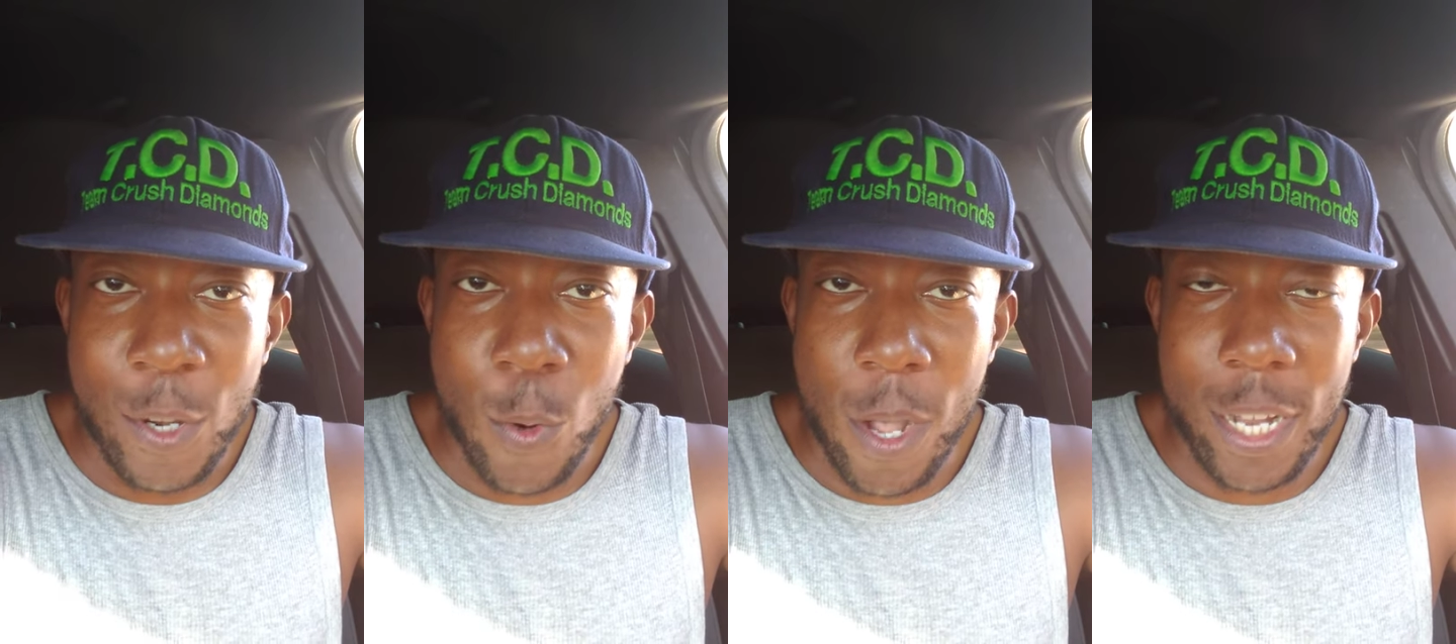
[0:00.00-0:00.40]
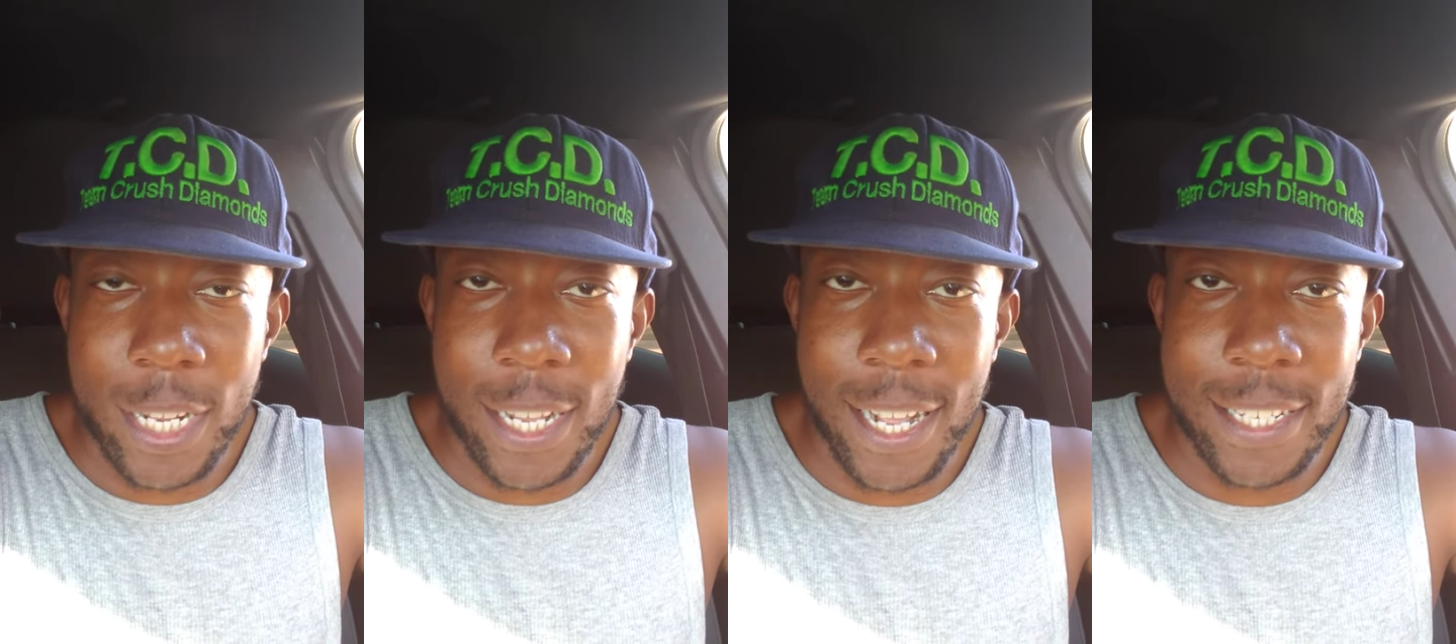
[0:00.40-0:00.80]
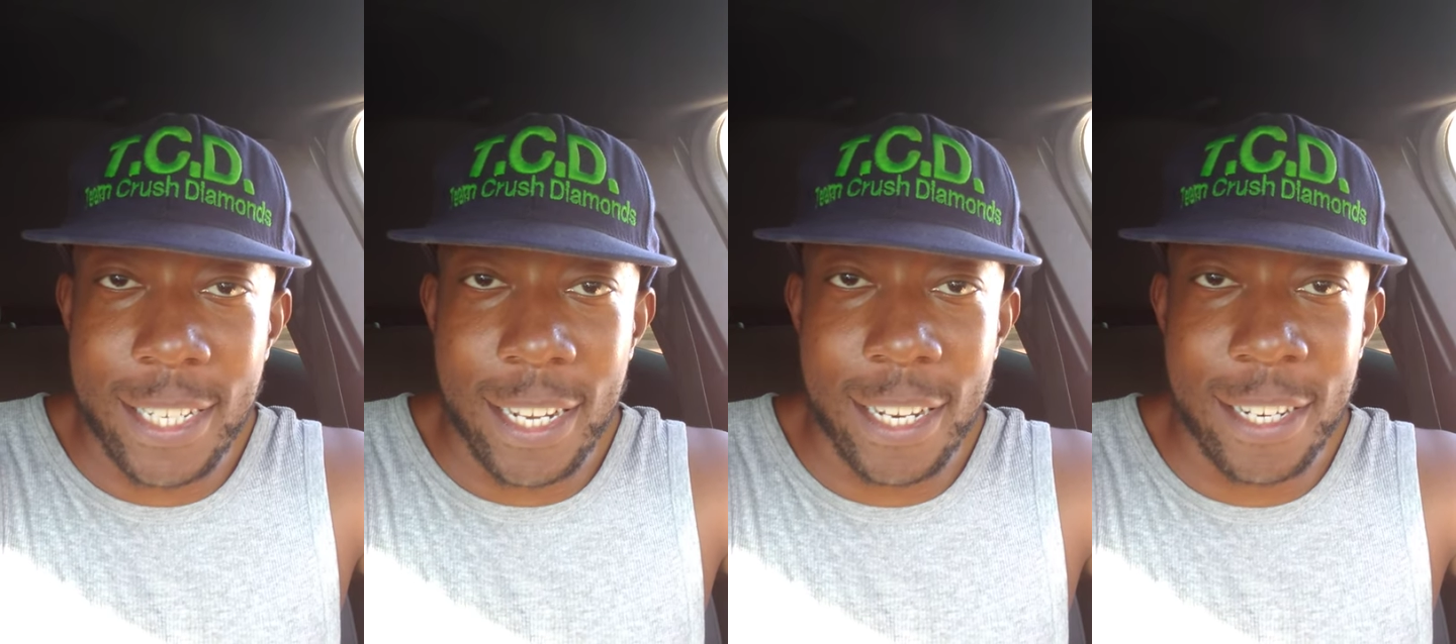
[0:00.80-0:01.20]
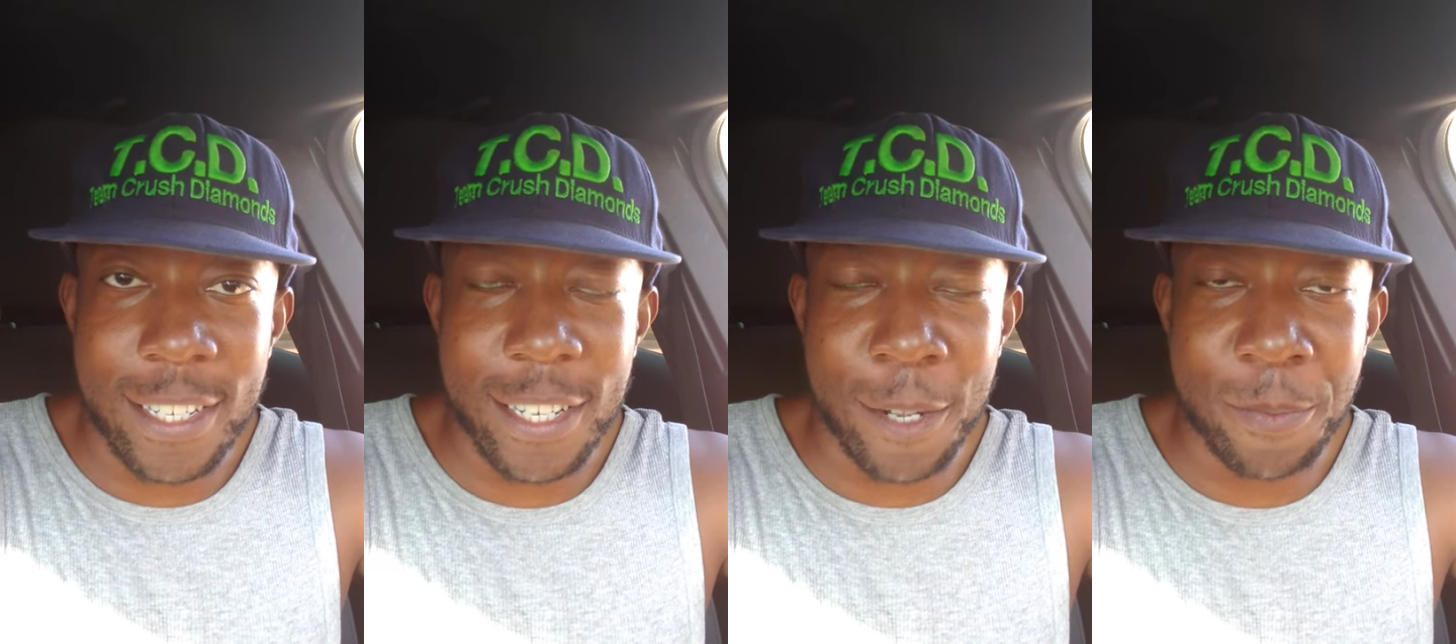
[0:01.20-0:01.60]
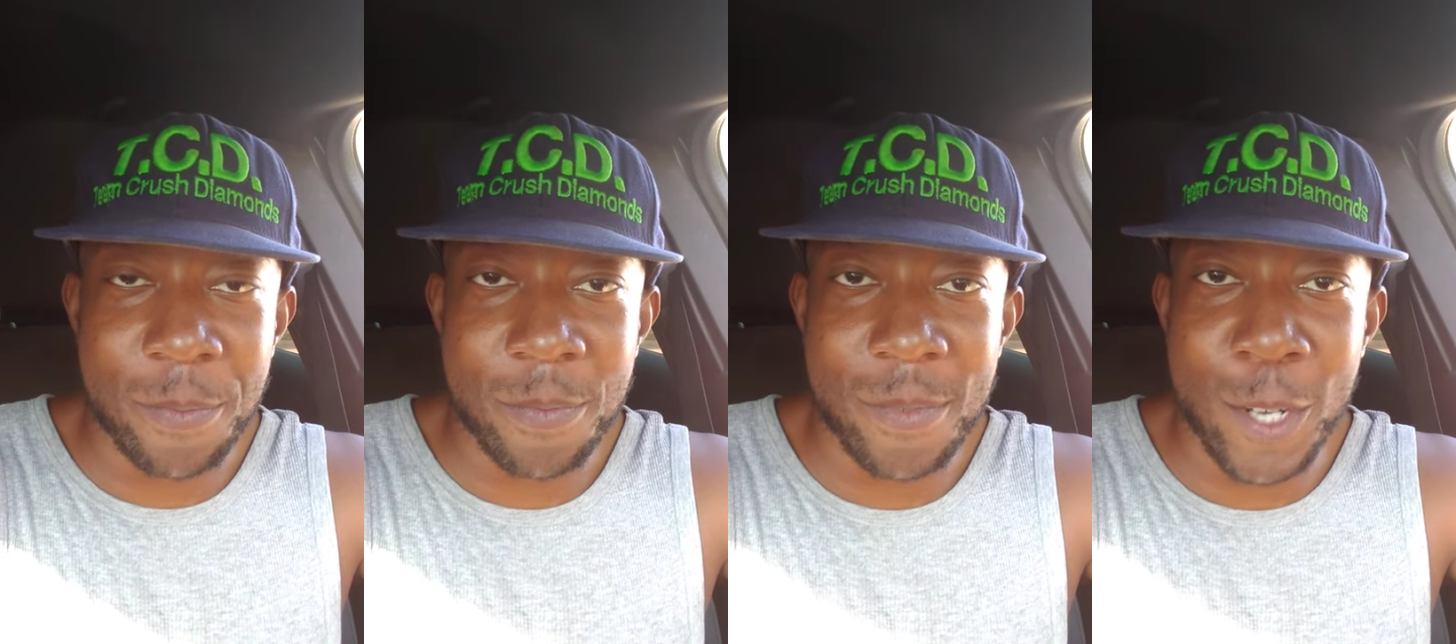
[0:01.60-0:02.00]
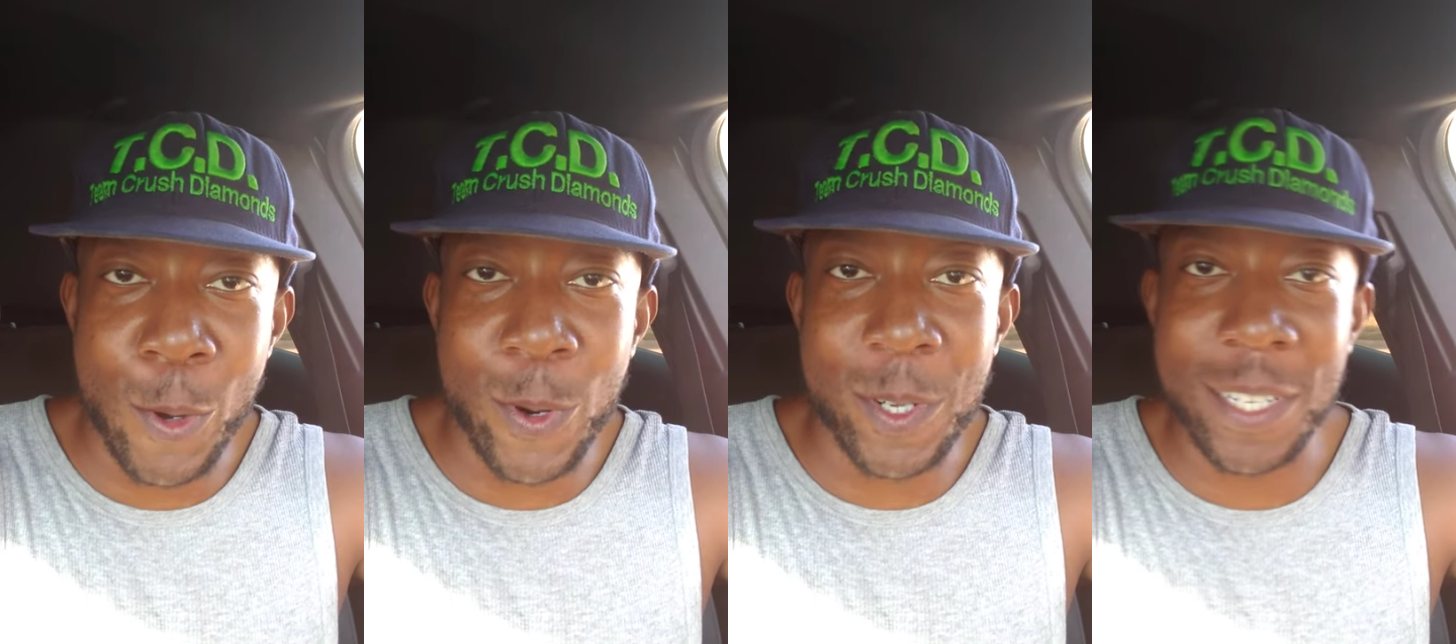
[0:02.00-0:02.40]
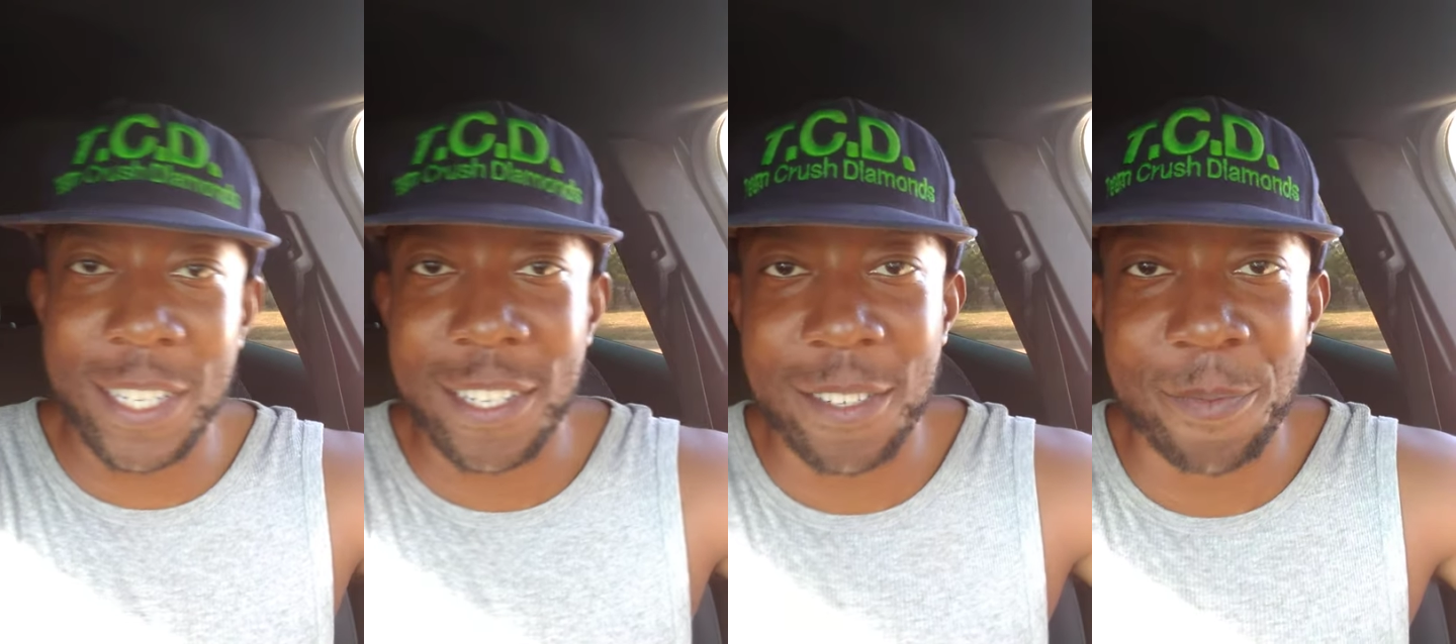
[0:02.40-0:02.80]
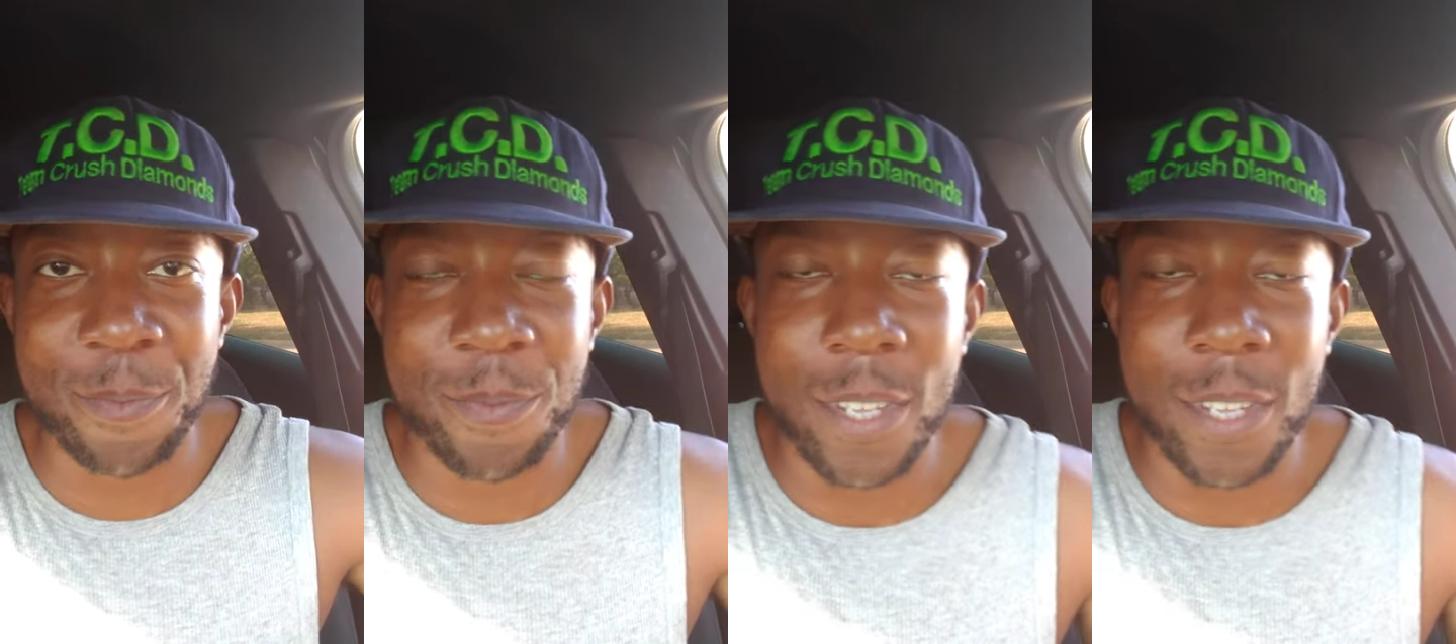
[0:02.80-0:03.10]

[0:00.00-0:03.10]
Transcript: quality content here, so no worries.